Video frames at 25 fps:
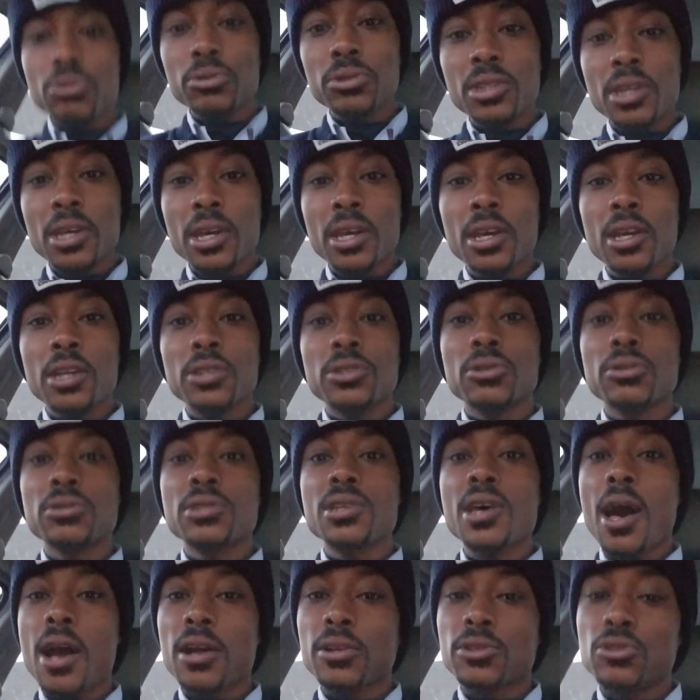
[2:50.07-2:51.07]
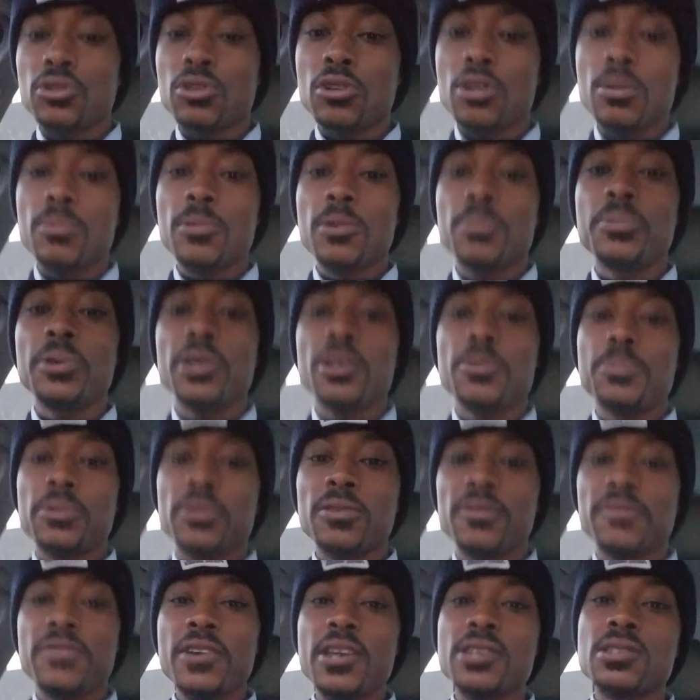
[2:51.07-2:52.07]
things or talk to them or be up in
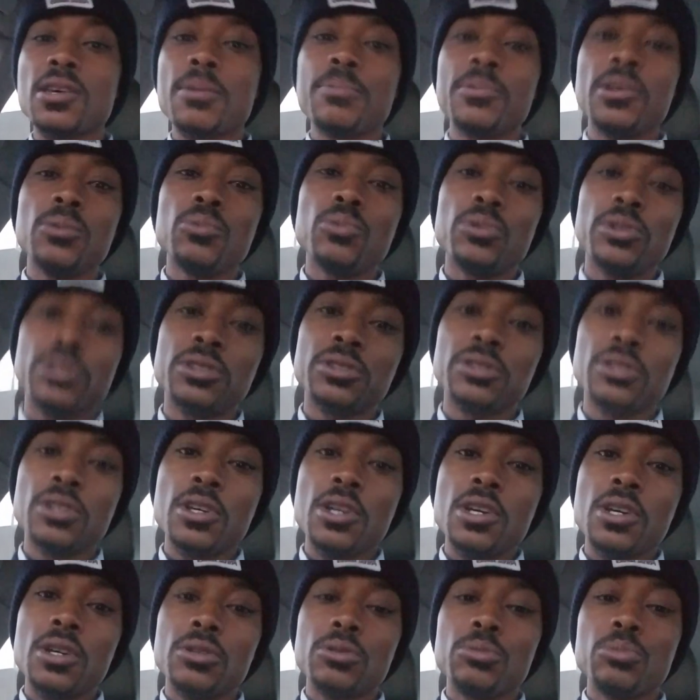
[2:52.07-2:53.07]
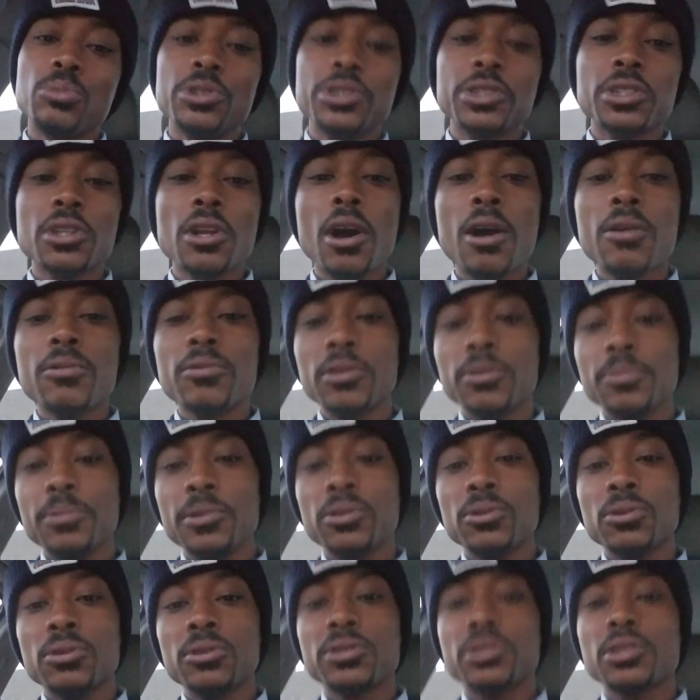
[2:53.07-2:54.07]
their face. Which we should already be
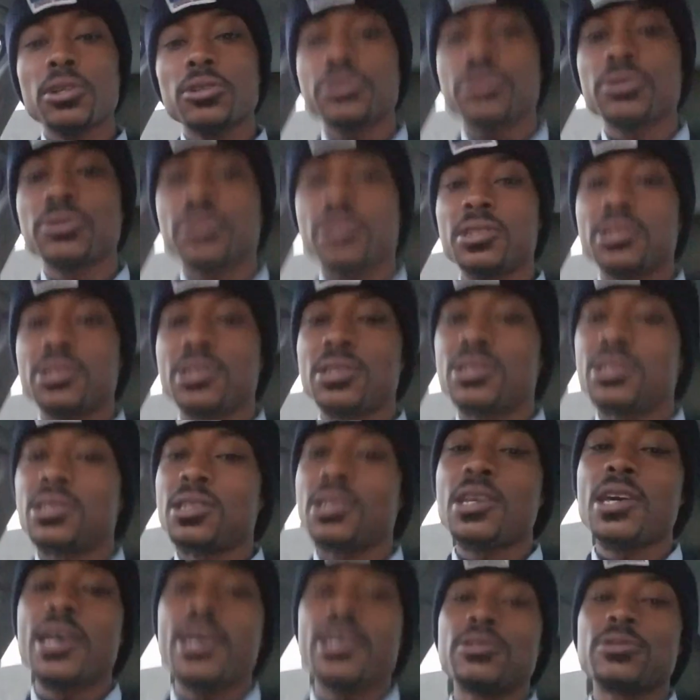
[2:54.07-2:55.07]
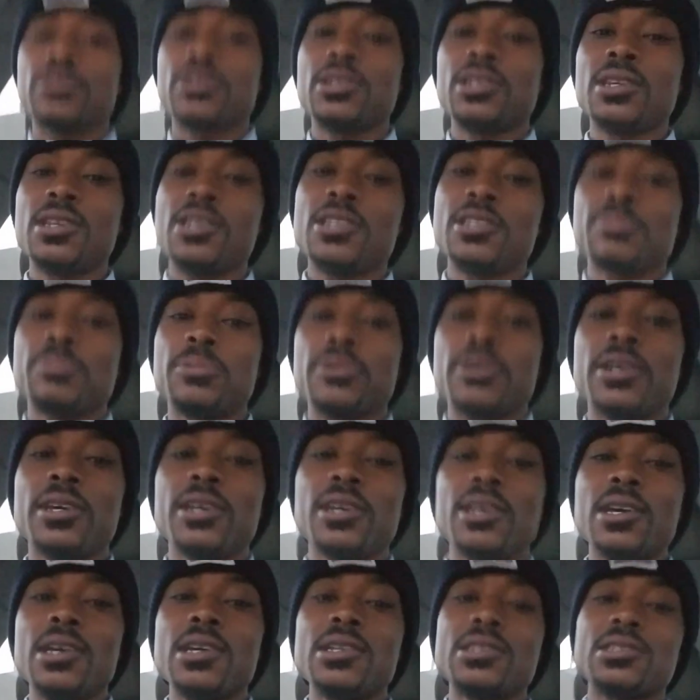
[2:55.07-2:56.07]
doing social distancing as it is, but
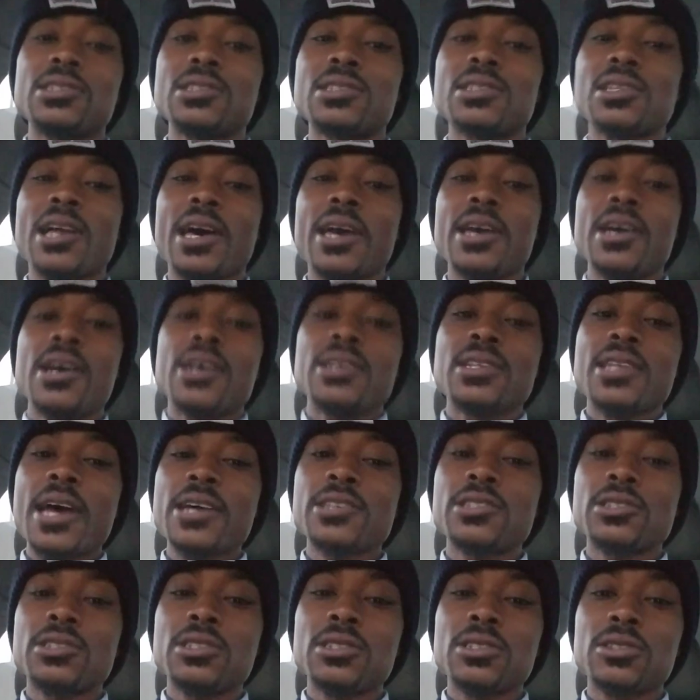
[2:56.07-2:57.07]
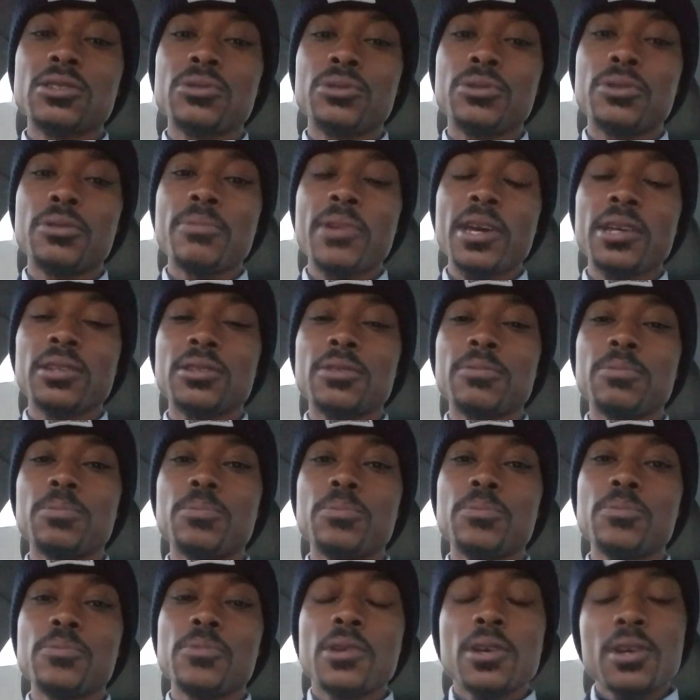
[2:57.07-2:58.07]
it's just like that's just gonna make
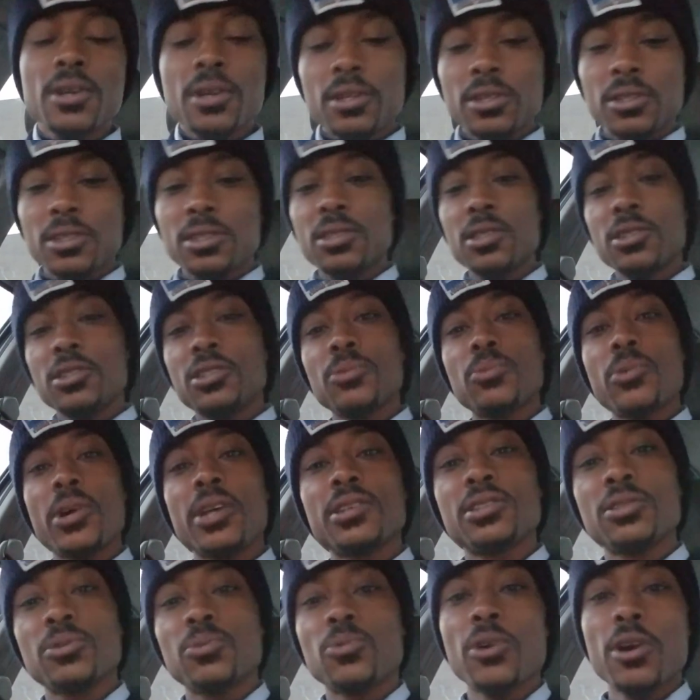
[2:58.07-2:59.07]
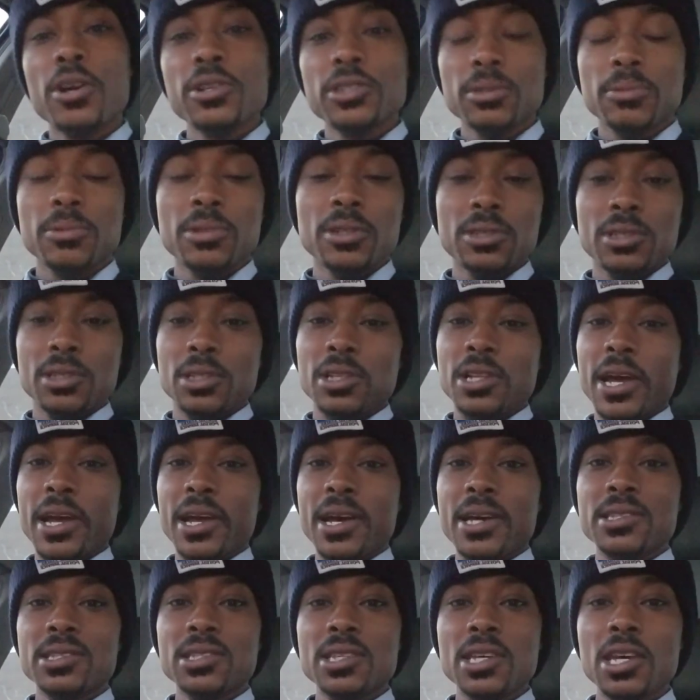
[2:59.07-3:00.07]
the situation worse because, like
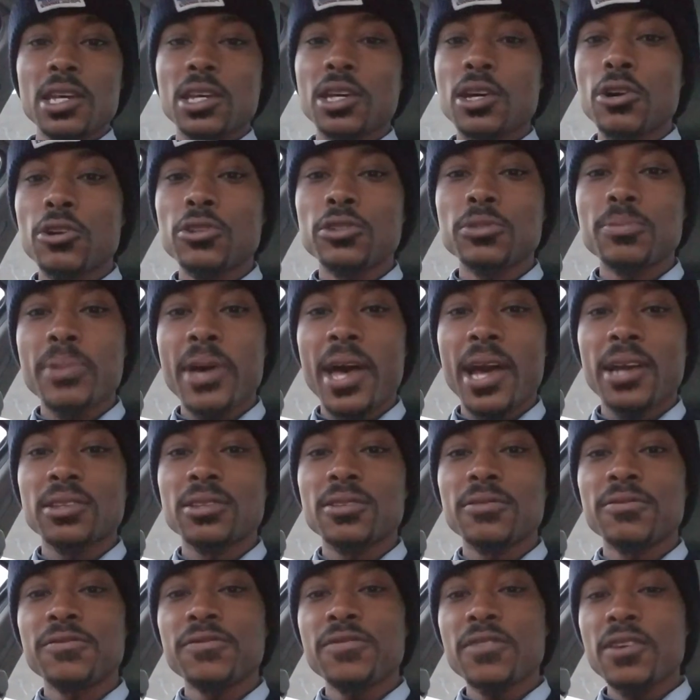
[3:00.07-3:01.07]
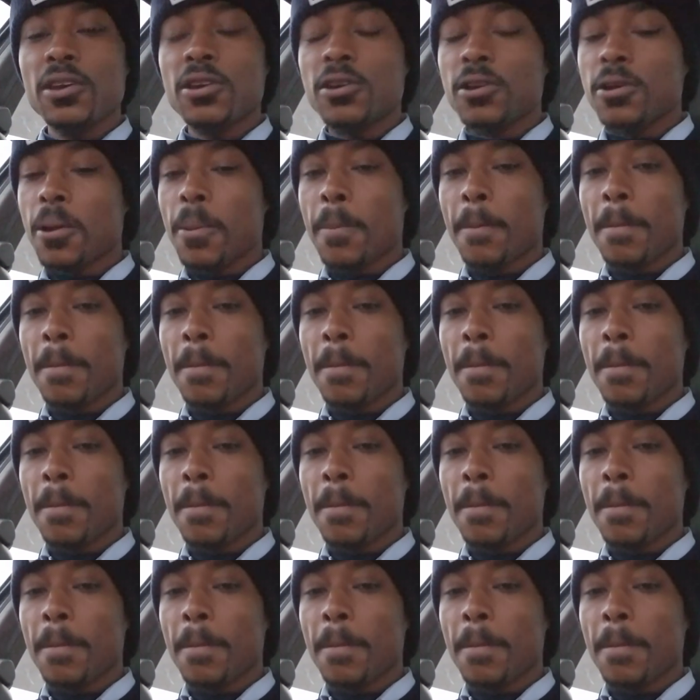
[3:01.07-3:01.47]
I said, it goes back to fear.